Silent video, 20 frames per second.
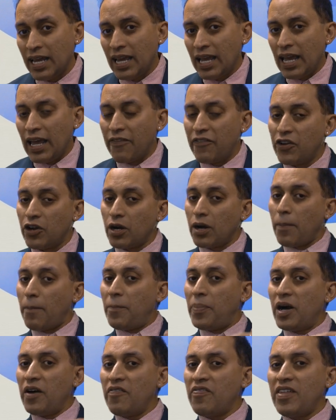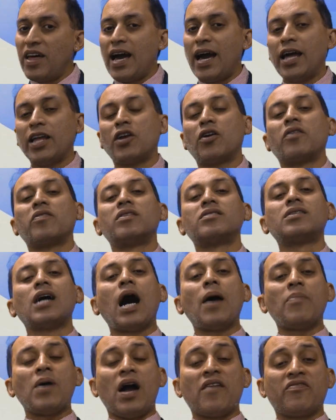If you're above that, you're in the
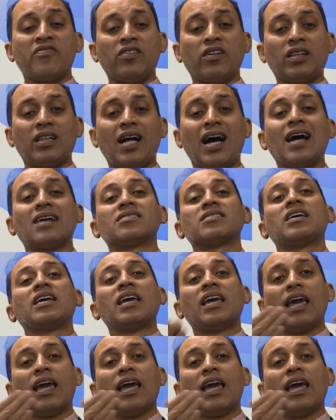top half of the class.